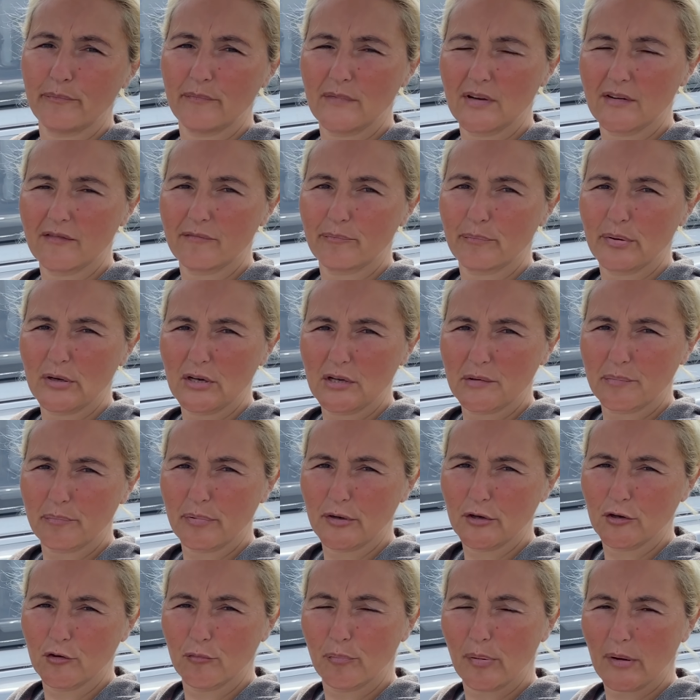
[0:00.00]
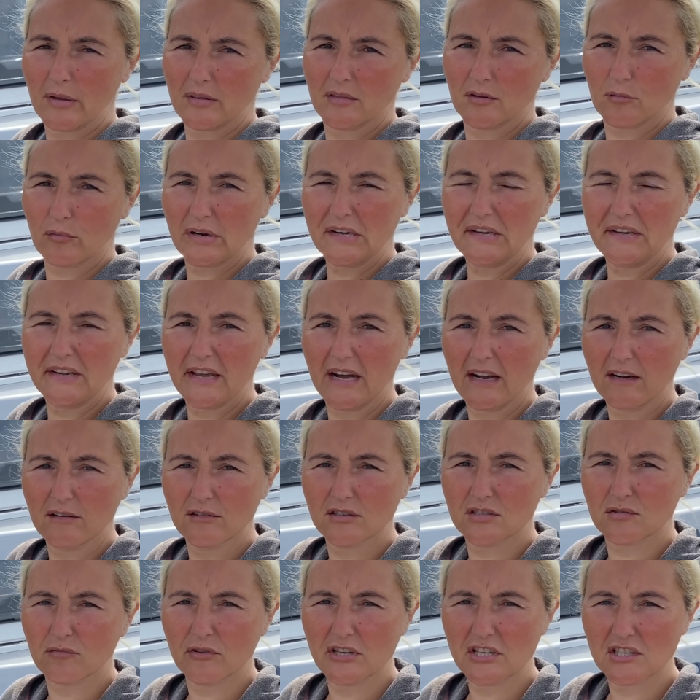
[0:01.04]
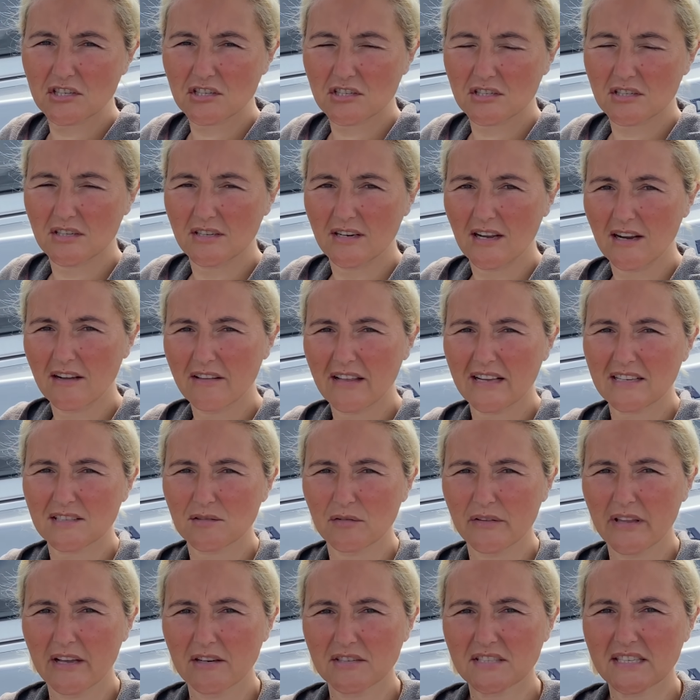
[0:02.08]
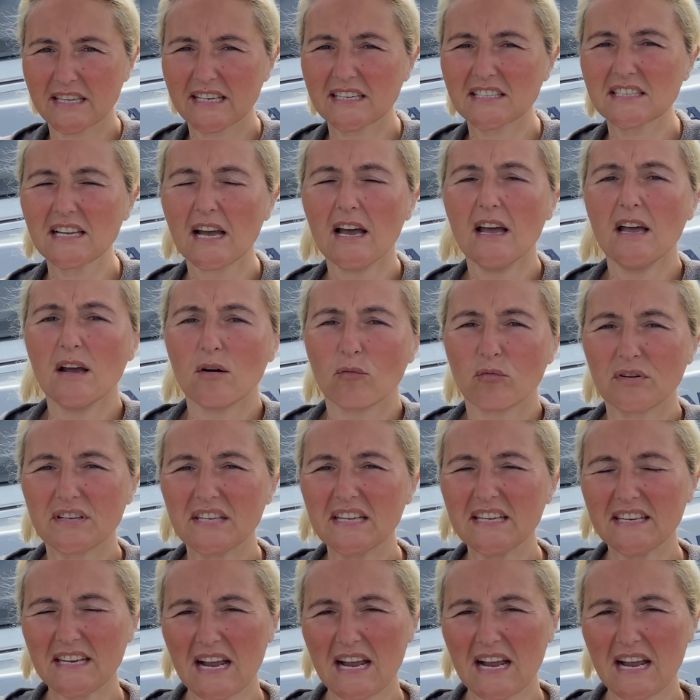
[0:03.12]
of bird poop on the windows, which, you know, that's one of those things. We did